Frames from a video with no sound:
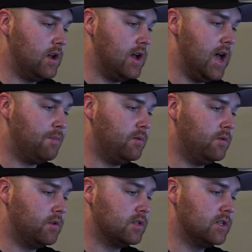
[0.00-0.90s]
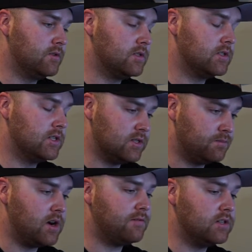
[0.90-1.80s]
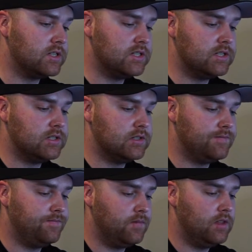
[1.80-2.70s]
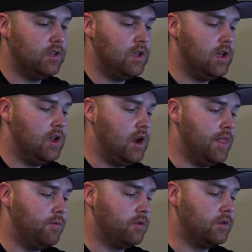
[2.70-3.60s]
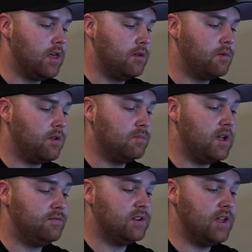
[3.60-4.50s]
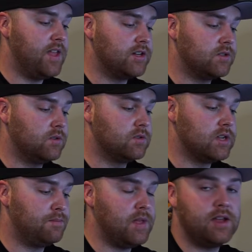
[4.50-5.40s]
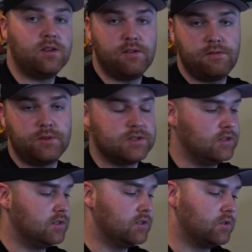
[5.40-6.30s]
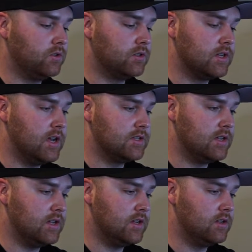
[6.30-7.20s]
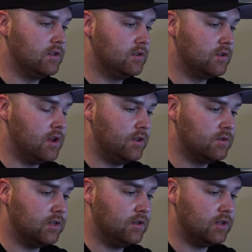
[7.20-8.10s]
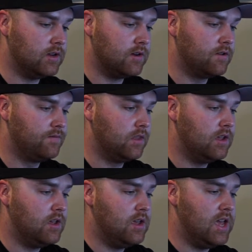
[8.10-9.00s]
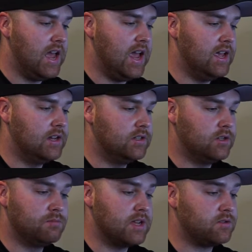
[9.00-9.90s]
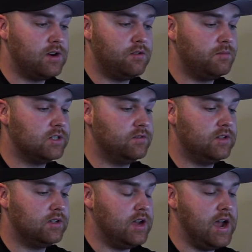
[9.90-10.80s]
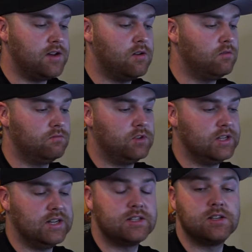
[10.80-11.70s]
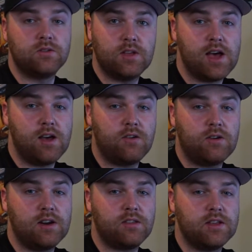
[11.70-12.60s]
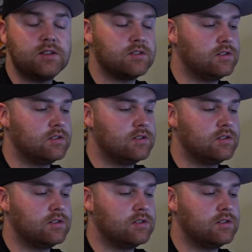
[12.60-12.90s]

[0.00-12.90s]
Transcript: Apple, go to System Preferences, and then you want to go down to the bottom left, and that shows up that you have 360 controllers as a utility here. And you can mess around with a bunch of it. I don't really need to do that or anything.